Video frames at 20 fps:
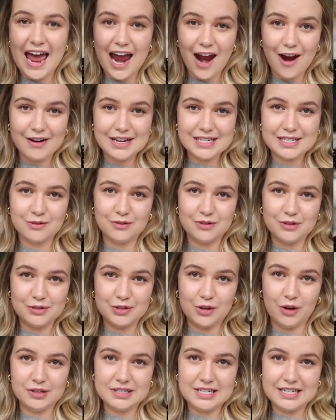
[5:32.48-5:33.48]
airy so on those
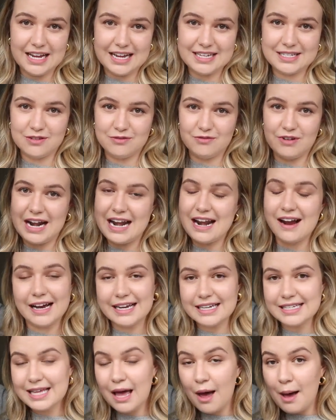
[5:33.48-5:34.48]
hotter days it's really
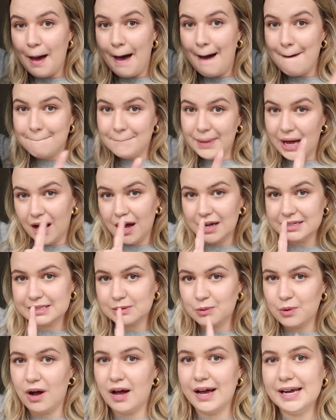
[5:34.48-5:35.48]
nice but
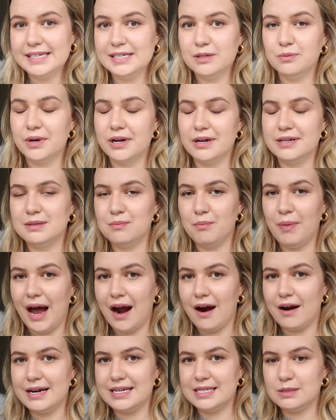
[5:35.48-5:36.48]
what I did when I was in
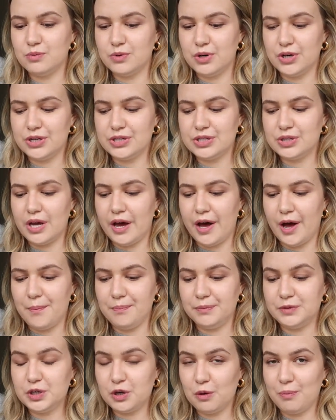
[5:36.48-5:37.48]
Paris was
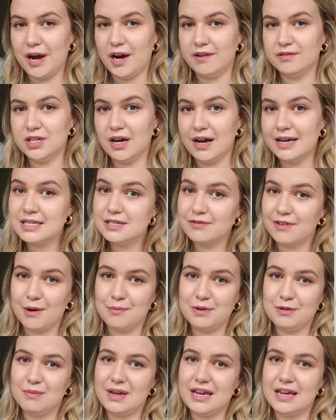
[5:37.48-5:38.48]
um, took a pair of tights around
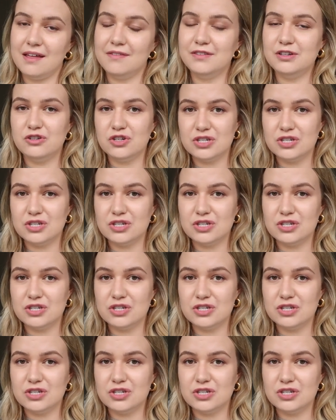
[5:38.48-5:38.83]
with me and then